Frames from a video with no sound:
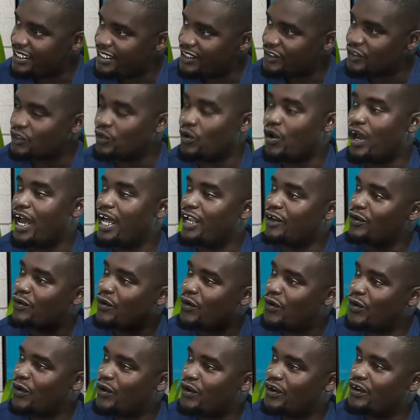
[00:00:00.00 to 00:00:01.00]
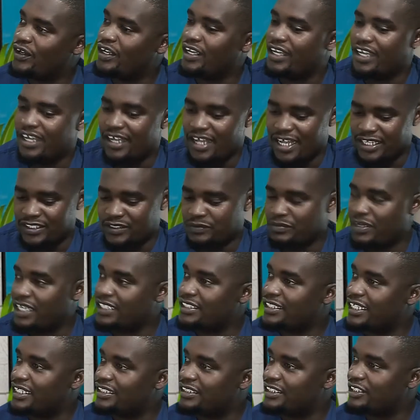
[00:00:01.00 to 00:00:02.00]
So alcohol, as
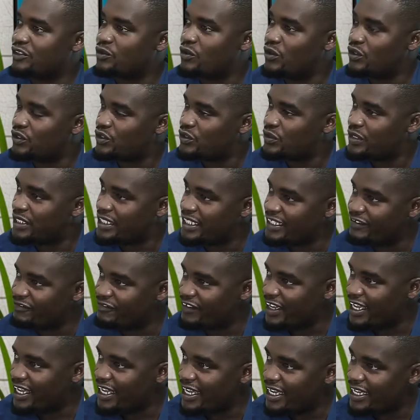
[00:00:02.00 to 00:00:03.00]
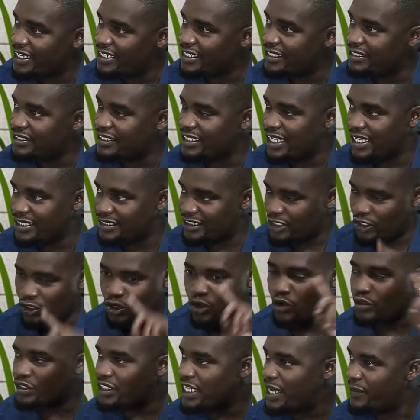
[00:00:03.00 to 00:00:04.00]
much as it goes to the liver, has a
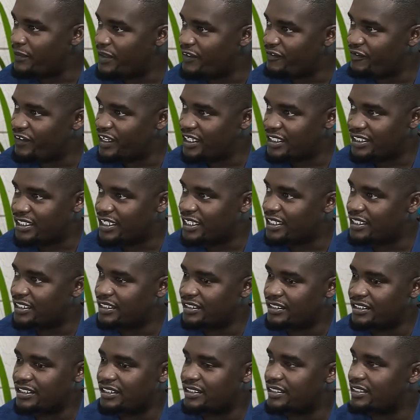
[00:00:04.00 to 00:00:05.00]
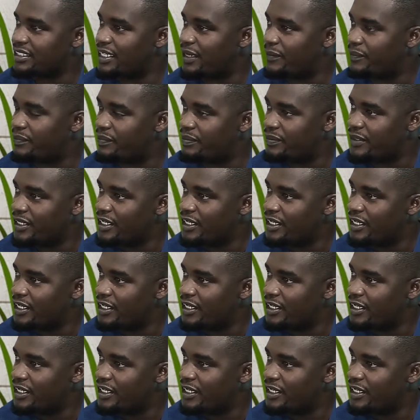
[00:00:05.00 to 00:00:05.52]
long-term effect, and it's up.